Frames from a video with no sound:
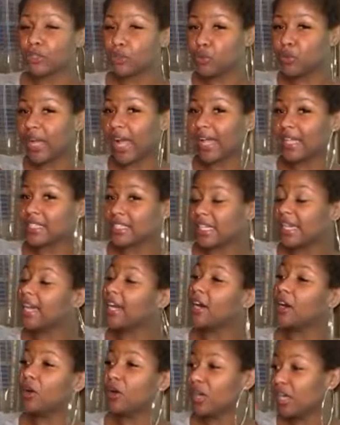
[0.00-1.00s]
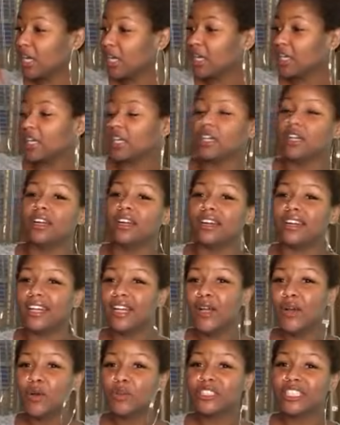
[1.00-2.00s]
you can't tell
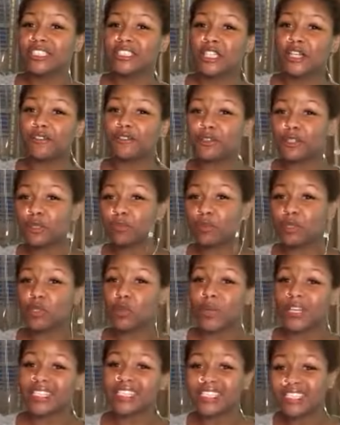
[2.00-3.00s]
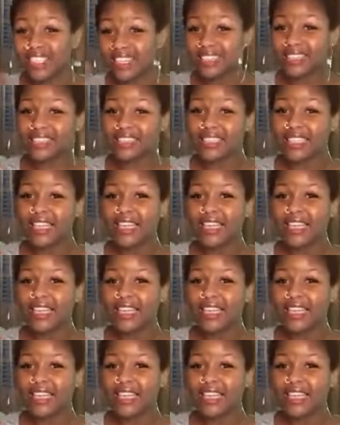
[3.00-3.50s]
the difference betwixt us.